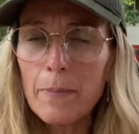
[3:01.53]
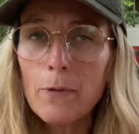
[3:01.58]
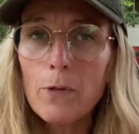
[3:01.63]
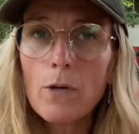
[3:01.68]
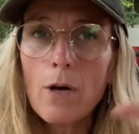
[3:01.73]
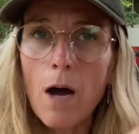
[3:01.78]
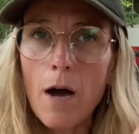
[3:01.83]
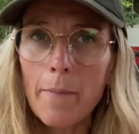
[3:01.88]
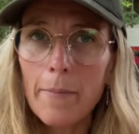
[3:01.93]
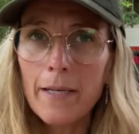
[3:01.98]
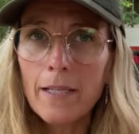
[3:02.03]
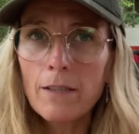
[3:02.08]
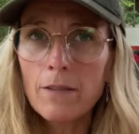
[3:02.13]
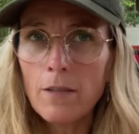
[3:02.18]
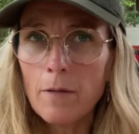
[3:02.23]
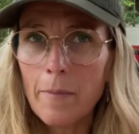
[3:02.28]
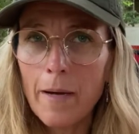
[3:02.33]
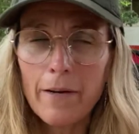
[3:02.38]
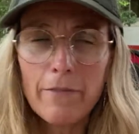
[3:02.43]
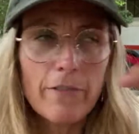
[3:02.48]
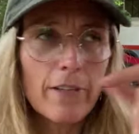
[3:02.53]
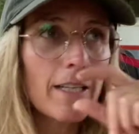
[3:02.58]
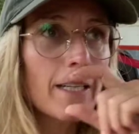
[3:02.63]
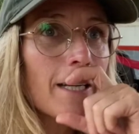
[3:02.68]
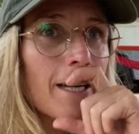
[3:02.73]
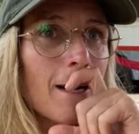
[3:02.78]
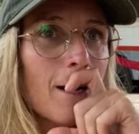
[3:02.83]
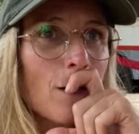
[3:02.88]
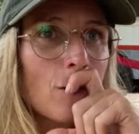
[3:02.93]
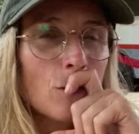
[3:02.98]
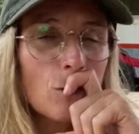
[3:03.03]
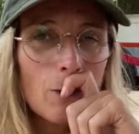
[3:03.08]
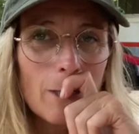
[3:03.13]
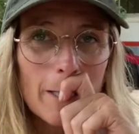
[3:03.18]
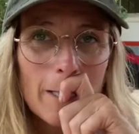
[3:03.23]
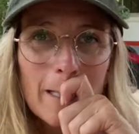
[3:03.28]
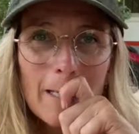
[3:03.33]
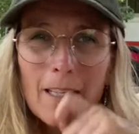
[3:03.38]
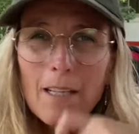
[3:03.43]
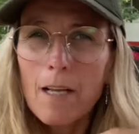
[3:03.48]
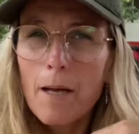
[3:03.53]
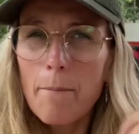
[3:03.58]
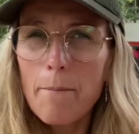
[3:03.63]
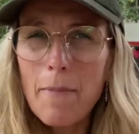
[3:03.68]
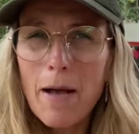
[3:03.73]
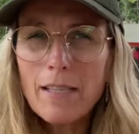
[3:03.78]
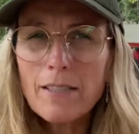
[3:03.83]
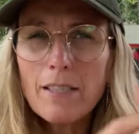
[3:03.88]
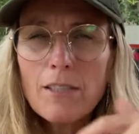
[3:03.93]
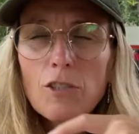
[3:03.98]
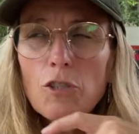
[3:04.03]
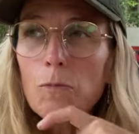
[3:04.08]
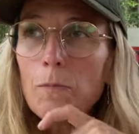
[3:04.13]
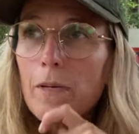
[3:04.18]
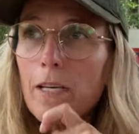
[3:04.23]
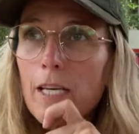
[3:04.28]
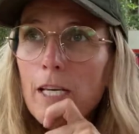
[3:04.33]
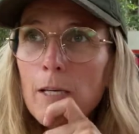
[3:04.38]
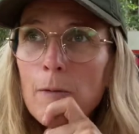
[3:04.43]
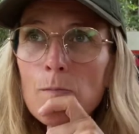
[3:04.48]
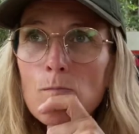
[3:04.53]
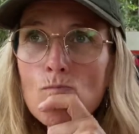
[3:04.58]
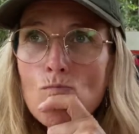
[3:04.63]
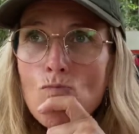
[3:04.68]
comment on my videos or message me.